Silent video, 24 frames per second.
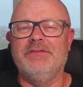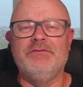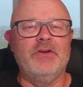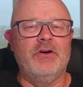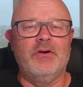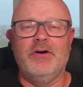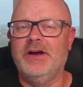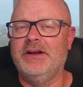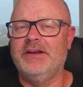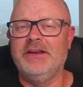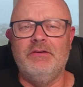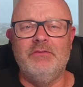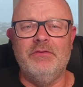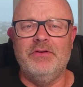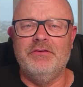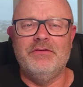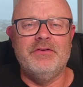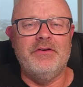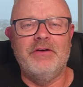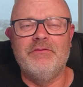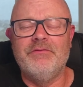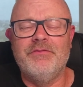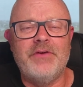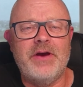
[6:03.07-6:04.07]
no idea
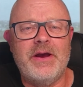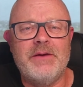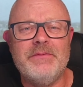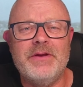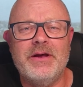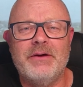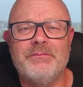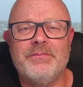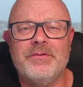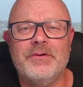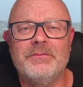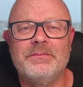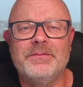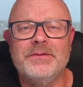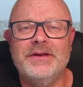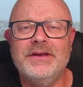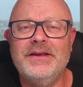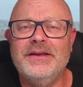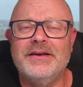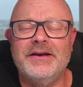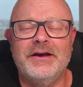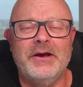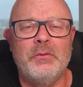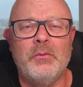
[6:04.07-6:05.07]
whether I'm framed up
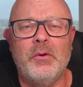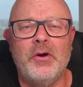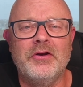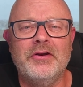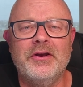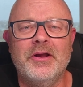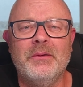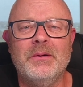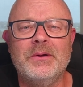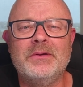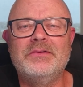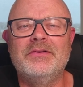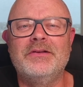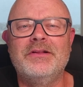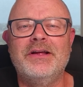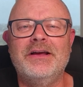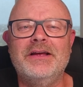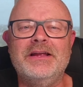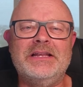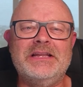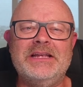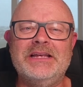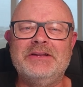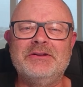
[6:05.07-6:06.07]
properly. I won't know until
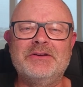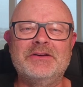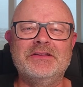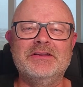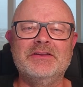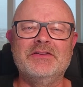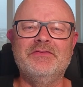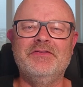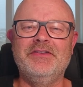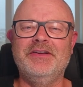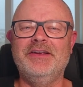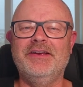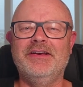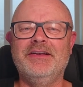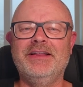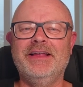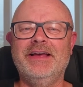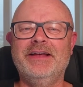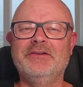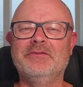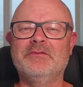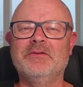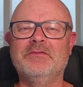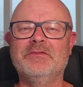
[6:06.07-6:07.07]
I look at this video
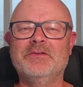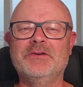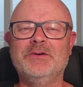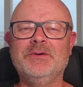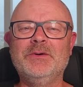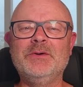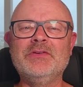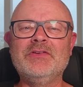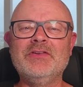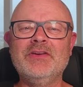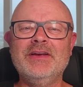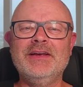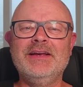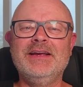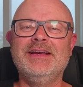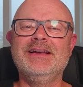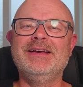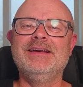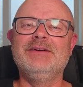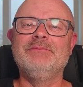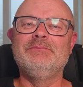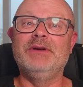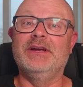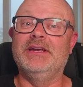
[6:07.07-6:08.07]
later, of course.
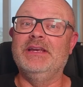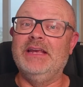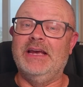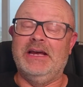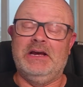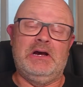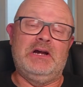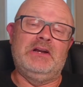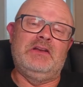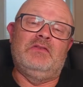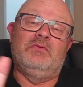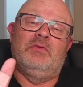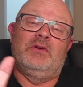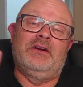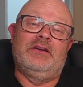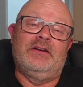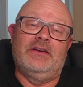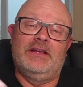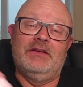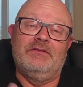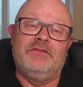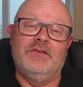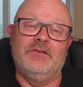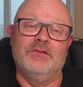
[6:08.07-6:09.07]
But I just wanted
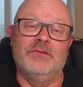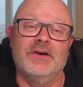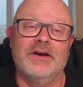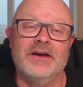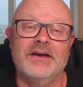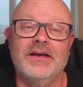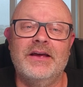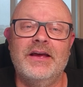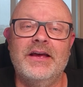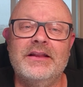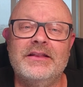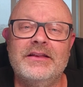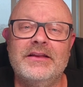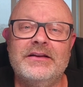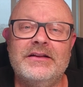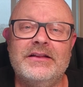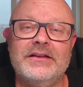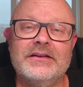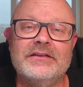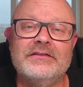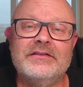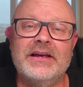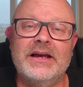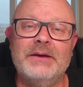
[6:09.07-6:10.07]
to give you a
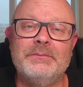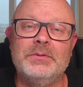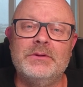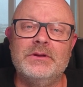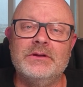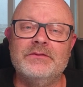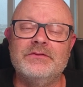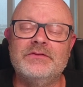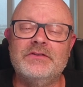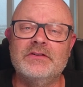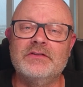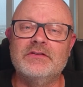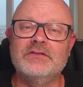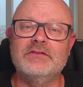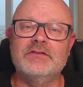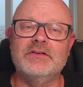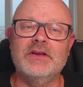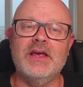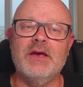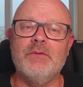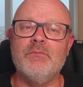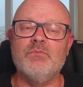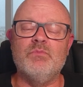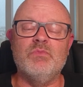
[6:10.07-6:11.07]
little example of just
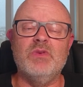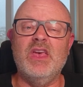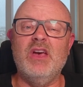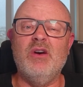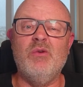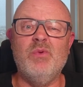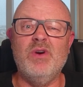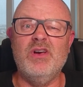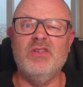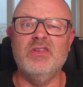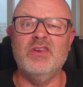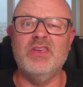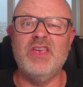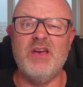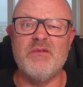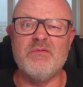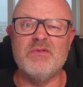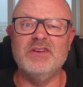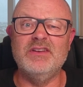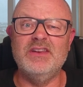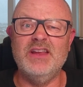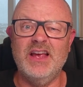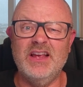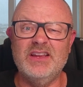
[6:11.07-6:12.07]
how well the
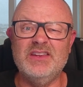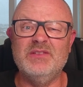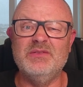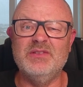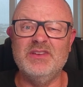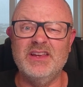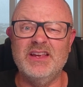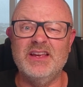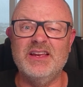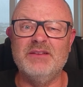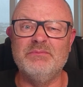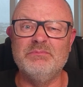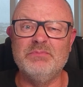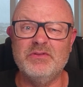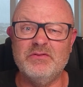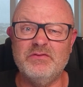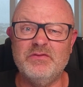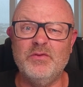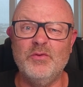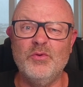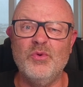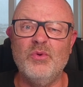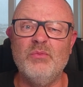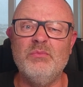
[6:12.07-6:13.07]
camera does
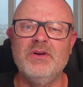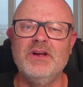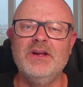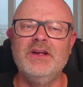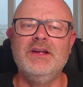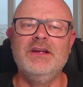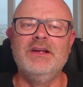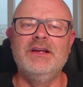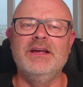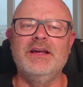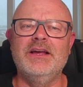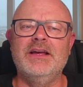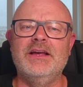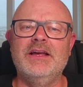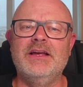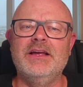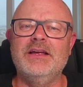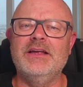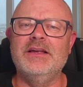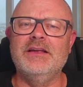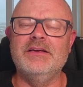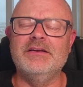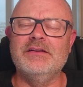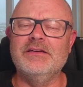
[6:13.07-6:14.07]
perform
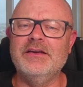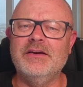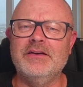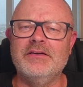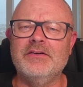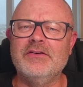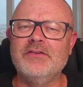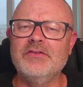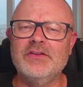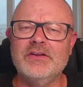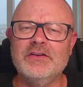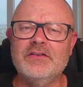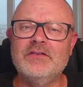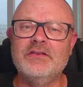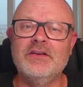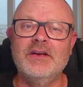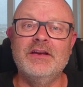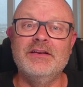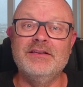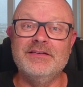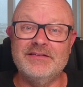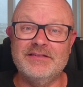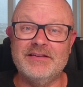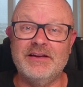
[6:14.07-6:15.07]
on this
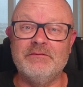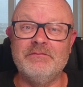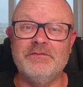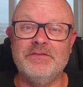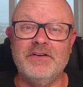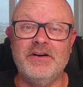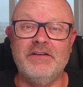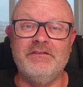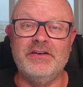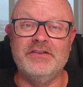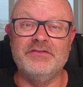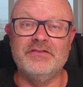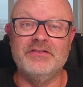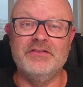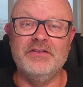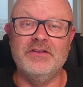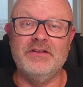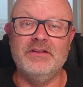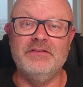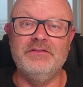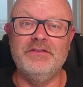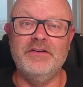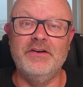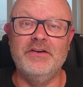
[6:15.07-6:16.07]
sub
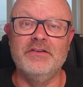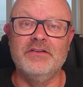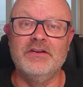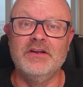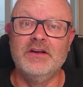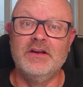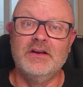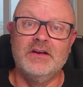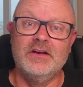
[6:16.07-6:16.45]
$500 phone.